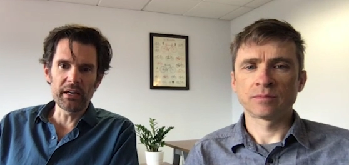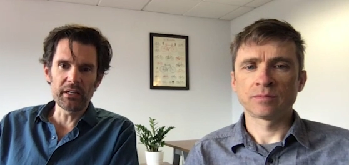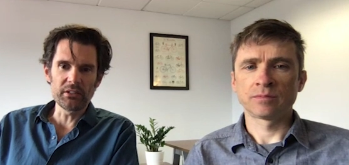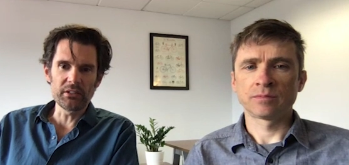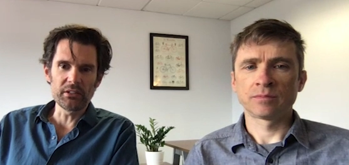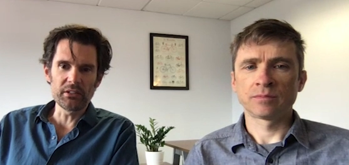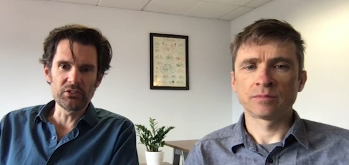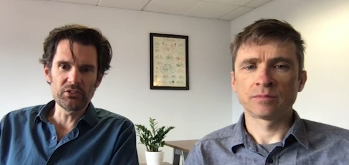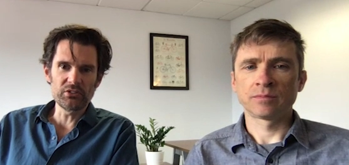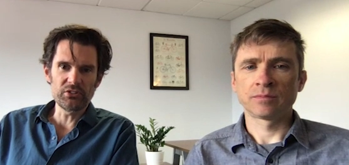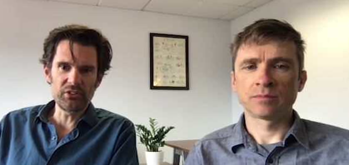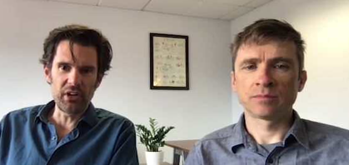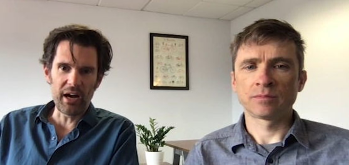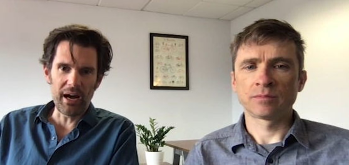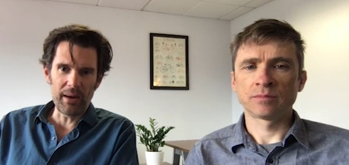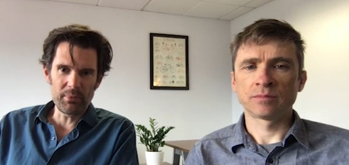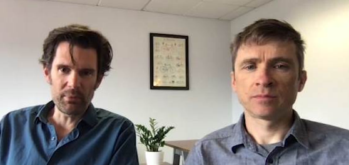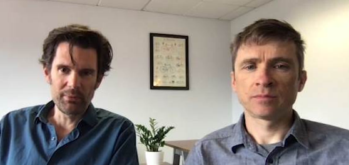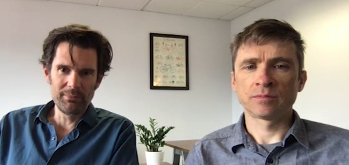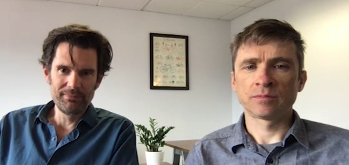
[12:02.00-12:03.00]
Speaker 1: can
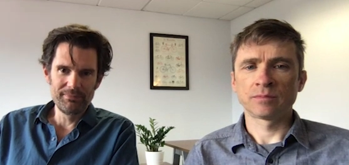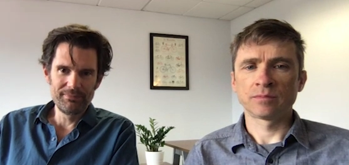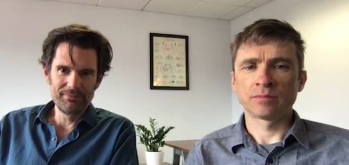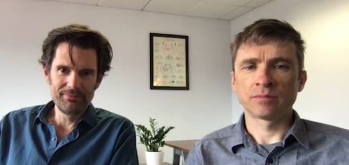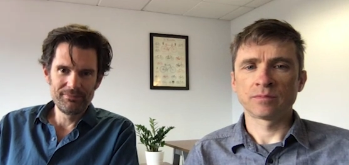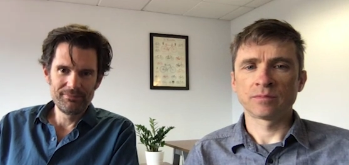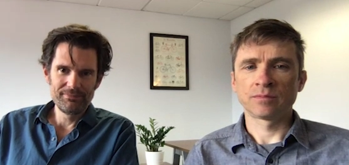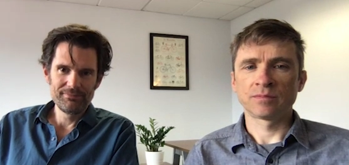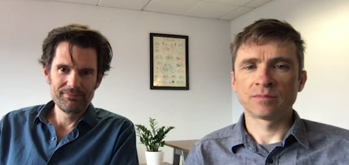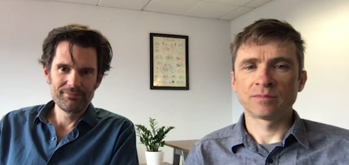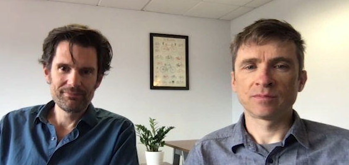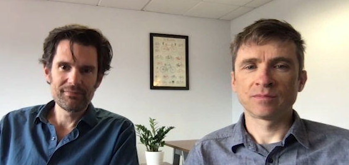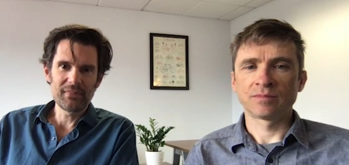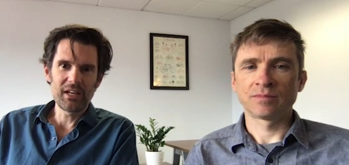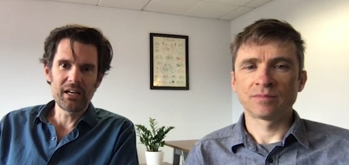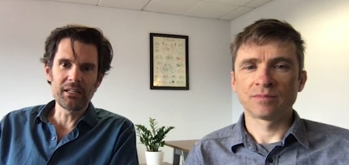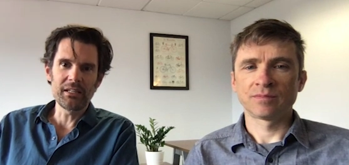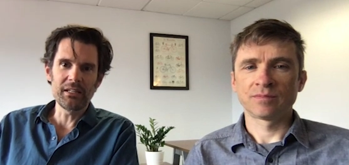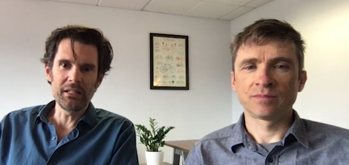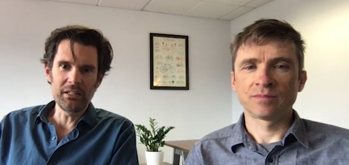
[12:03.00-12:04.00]
stop.
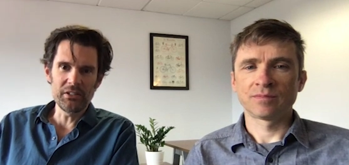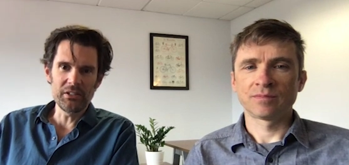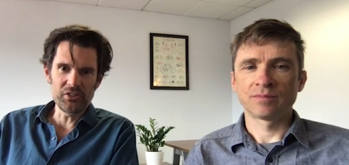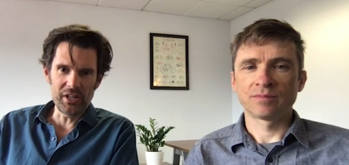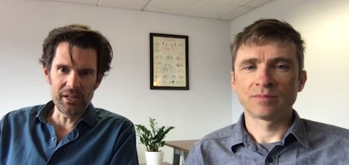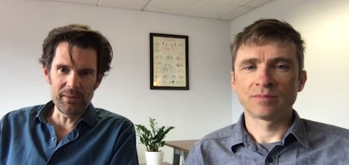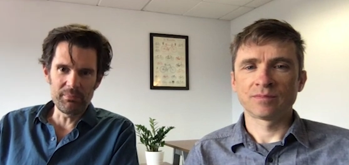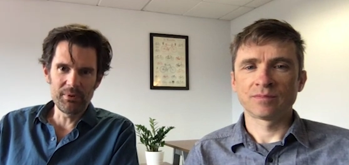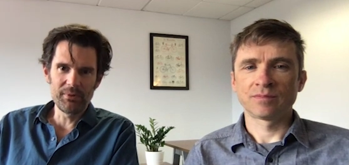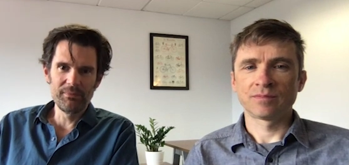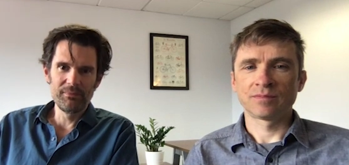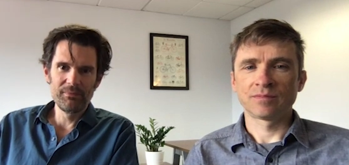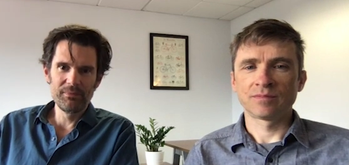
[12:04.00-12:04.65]
I can stop.